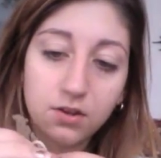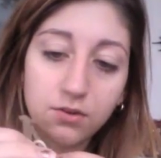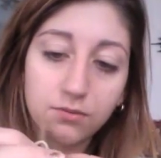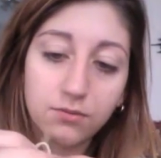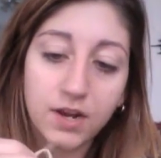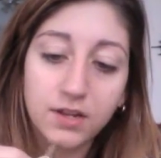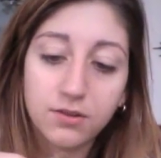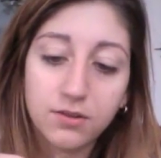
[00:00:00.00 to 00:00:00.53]

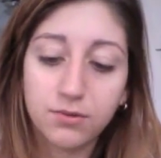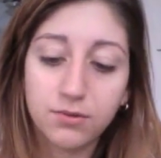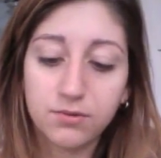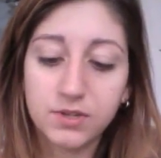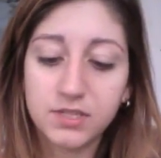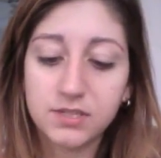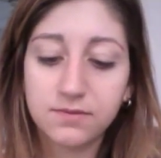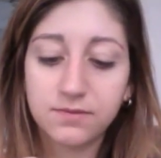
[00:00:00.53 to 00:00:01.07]
right through
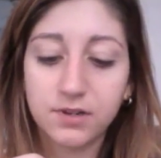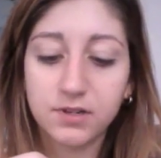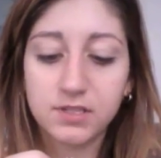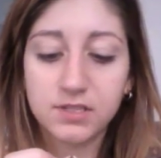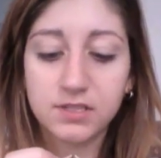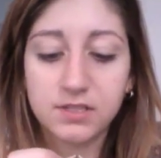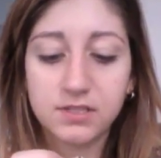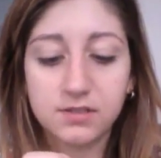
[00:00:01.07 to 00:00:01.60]
this
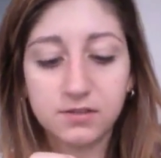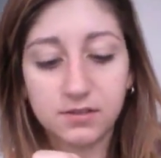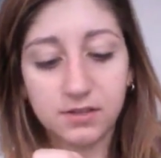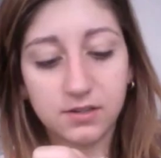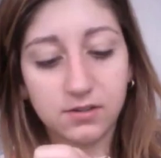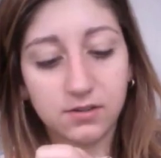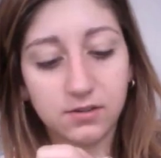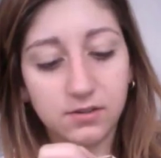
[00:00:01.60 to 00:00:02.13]
first
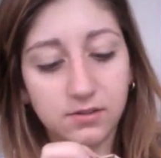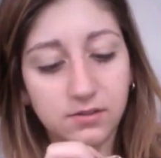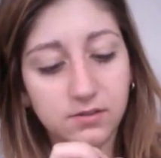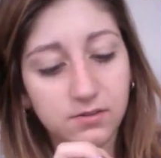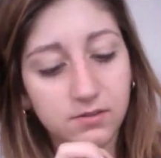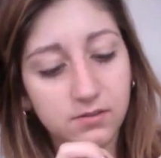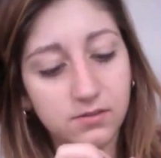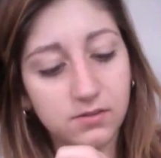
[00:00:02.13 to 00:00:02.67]
little
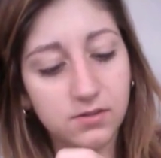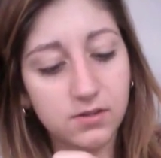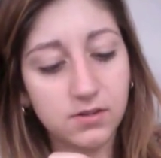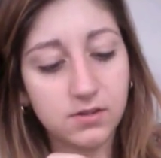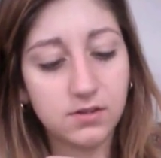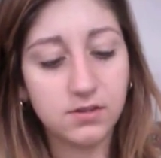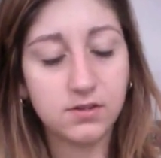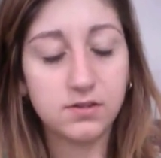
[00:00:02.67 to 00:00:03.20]

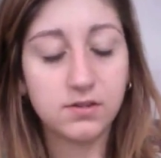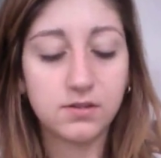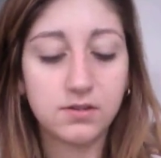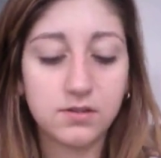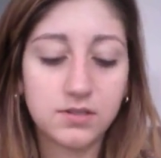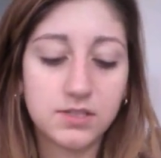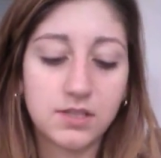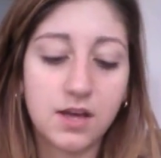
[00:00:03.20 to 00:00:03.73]

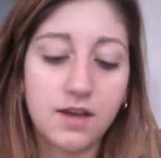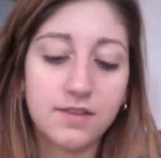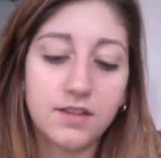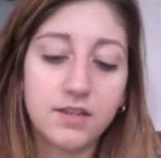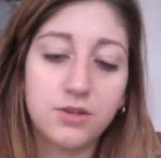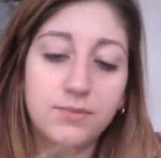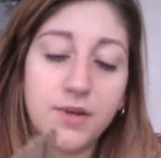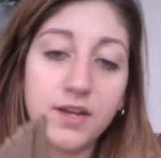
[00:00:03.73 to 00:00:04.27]
slot
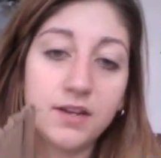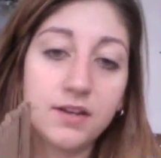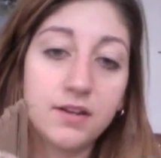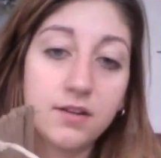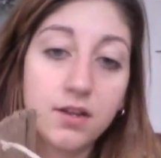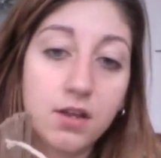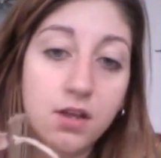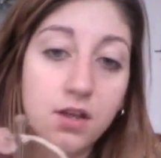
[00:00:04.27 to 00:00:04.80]
that you made,
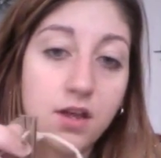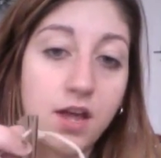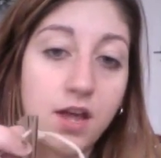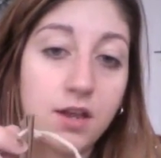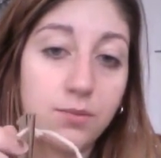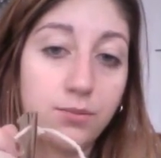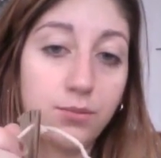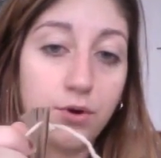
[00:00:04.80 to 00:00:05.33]

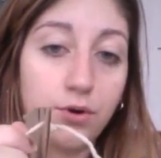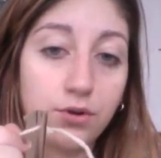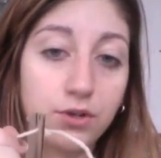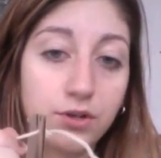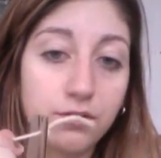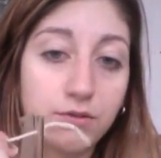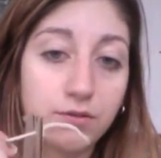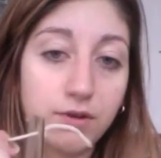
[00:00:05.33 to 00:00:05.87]
and pull
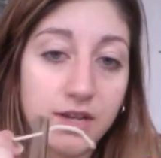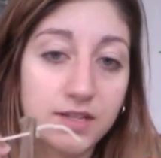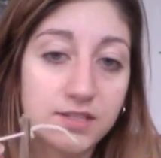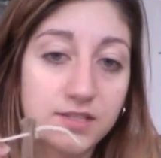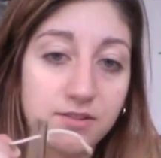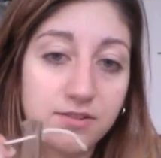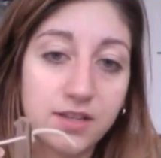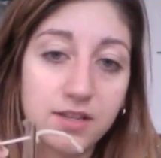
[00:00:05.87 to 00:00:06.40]
your thread
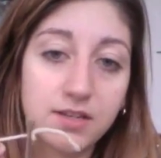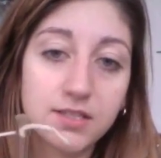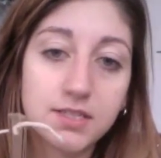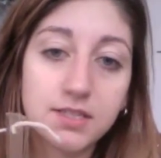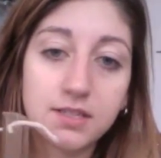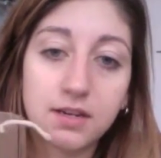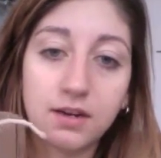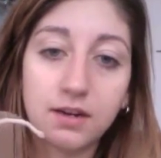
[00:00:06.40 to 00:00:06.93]
so that
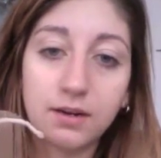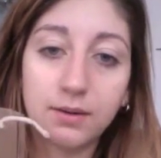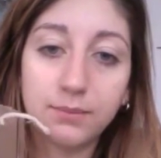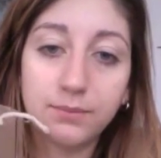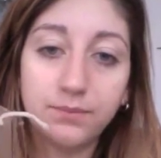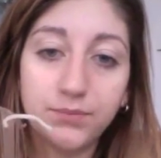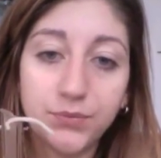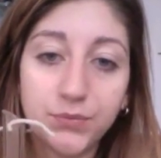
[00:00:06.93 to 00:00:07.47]

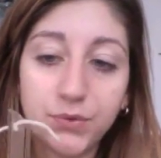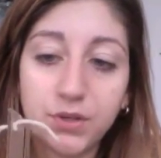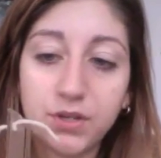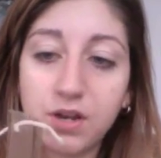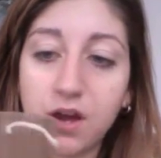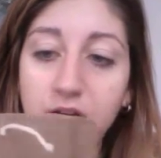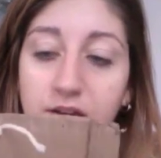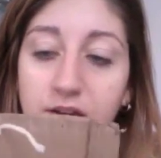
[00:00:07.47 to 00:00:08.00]
the
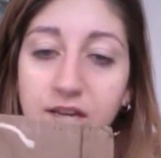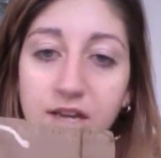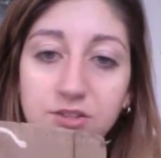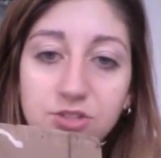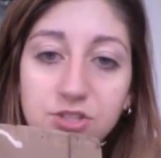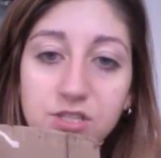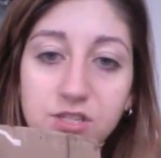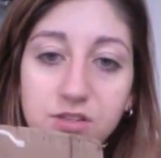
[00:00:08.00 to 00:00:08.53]
knot
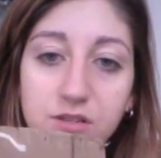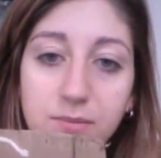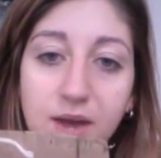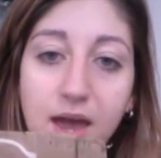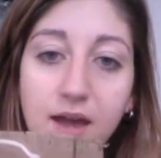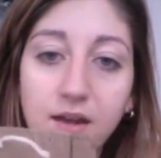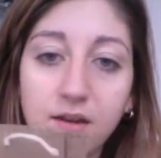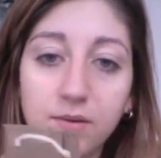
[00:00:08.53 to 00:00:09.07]
catches on the
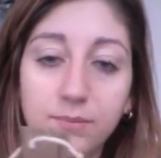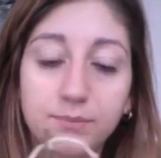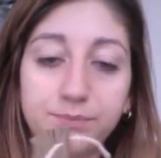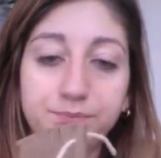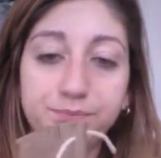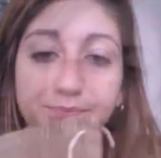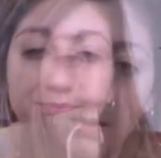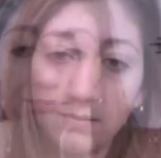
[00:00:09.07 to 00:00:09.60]
back.
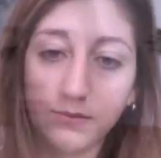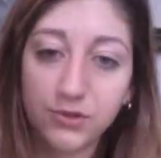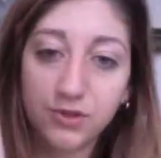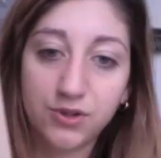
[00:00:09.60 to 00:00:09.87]
So